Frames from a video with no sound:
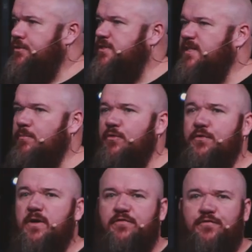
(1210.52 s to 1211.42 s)
Do some of
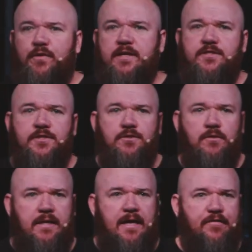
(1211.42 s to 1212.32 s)
you have friends in
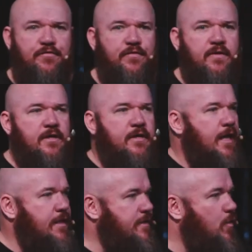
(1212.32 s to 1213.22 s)
your life
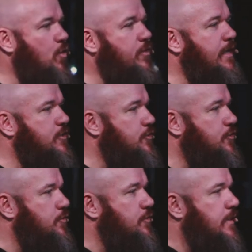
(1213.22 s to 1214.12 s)
and all they
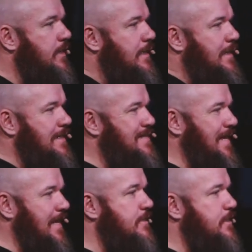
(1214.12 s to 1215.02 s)
do is
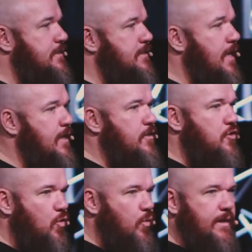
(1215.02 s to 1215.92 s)
they
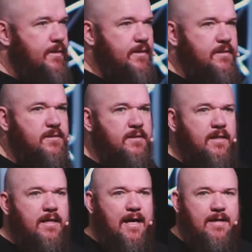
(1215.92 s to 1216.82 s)
entertain your weakness
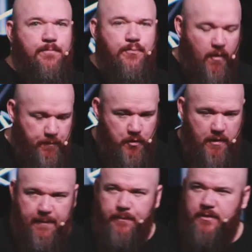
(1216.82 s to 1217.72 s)
and prop
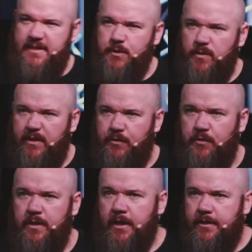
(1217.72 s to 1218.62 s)
you up? Because that's what they would do.